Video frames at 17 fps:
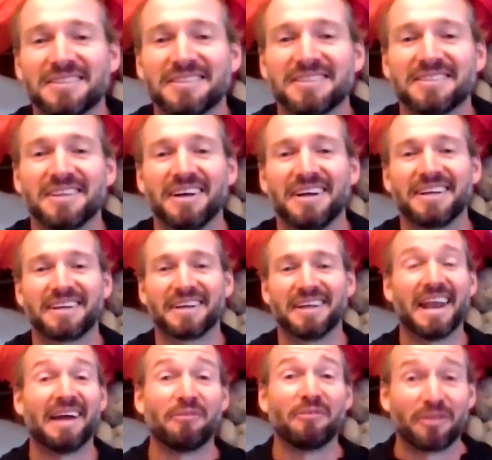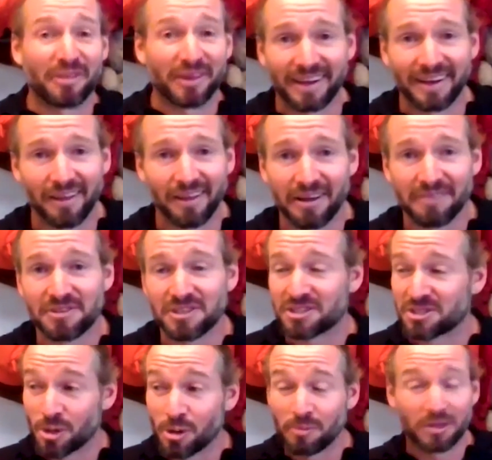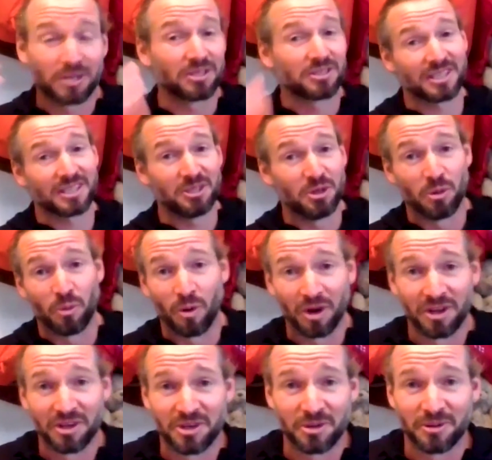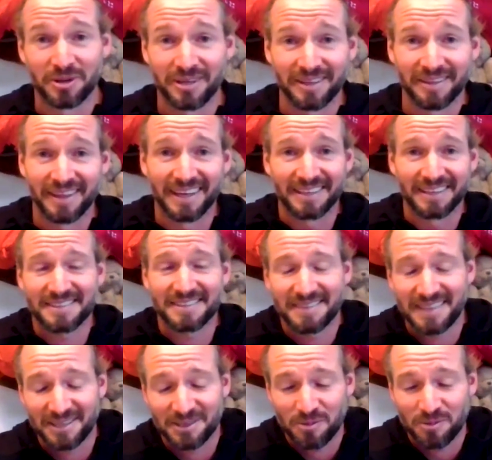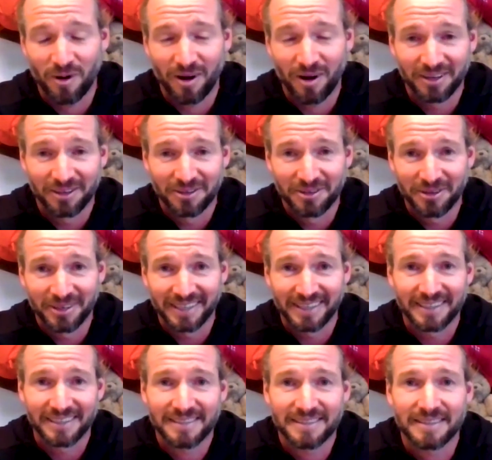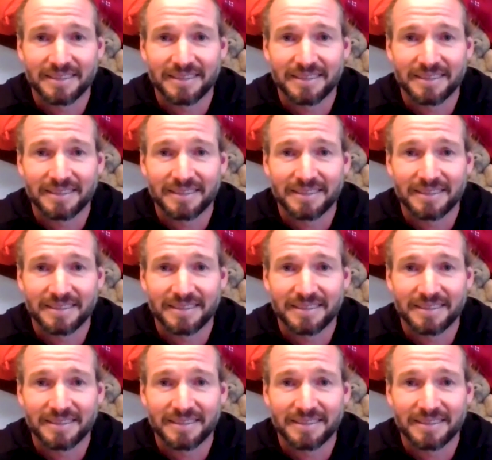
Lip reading: It's like in everything in life, just do it because you want to do it, and that's why you're doing it.